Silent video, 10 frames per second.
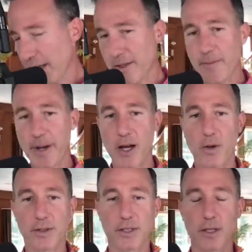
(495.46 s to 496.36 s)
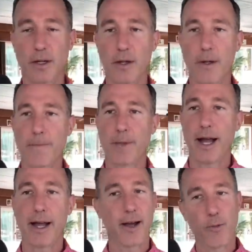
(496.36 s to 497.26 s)
is about,
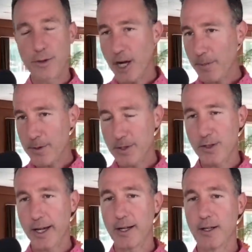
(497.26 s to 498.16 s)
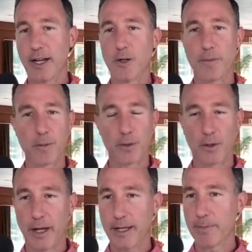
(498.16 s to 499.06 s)
I, we talked about this in the channel. I know people don't
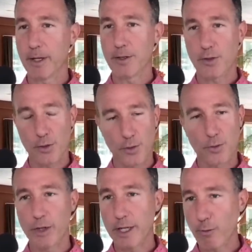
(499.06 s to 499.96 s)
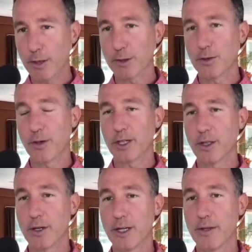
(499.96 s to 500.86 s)
like it, but it's true. We need regulatory
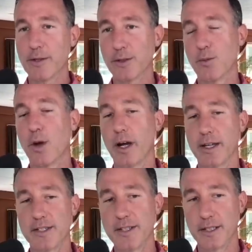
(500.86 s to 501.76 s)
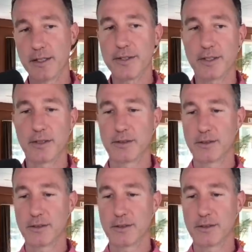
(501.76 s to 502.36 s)
clarity, and this is why. Just take a listen.